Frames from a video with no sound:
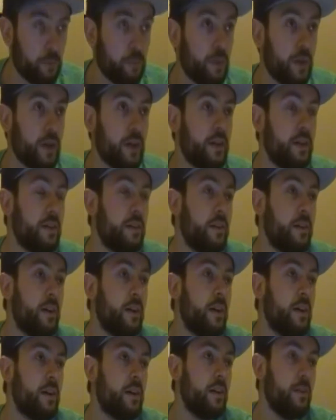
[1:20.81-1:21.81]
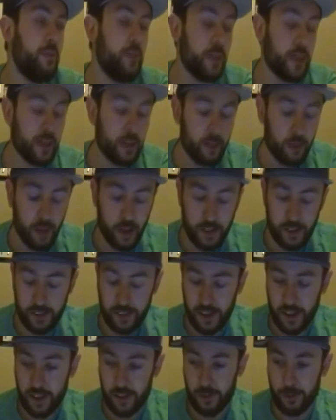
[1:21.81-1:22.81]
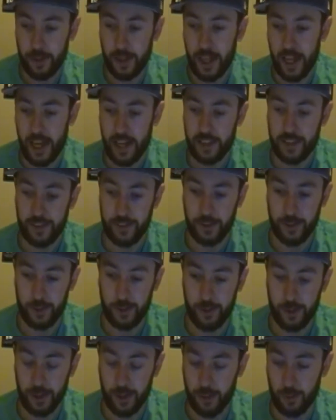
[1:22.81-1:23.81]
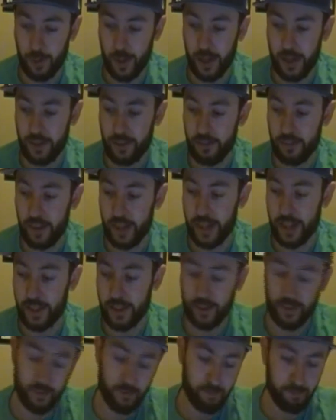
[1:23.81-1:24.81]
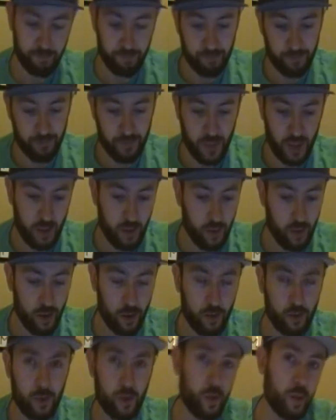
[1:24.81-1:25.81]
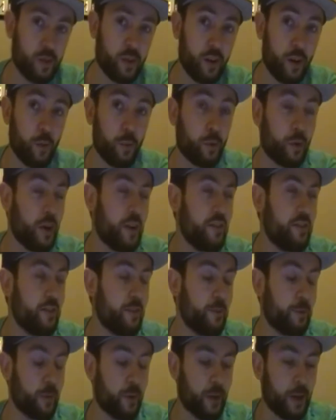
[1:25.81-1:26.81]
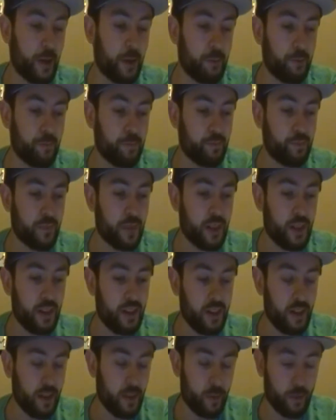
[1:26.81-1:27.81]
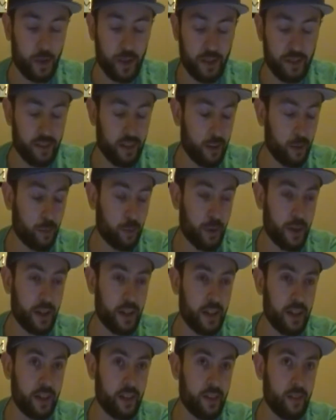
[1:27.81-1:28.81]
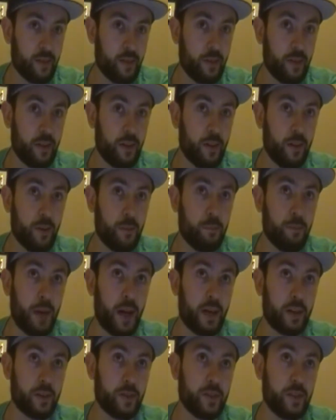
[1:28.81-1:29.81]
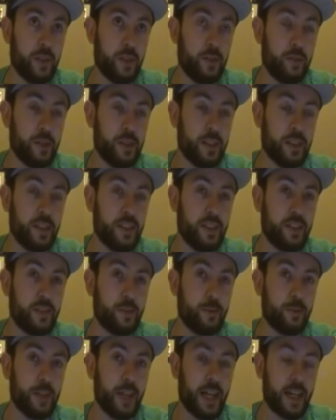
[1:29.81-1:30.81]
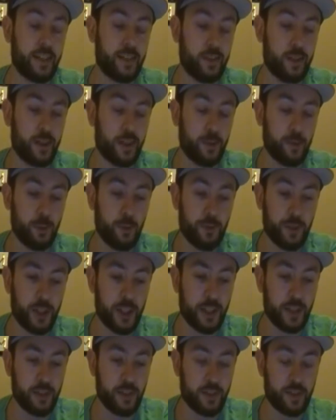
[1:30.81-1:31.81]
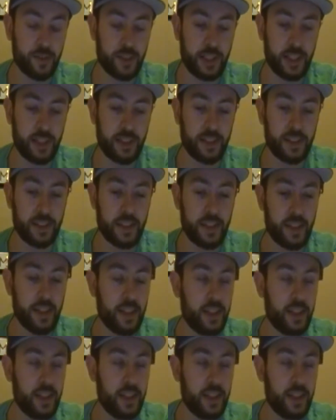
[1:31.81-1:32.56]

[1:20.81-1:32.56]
But the video I decided to react to in a way to like start a little celebration for him, and a way to celebrate his milestone is to react to a couple of videos of his.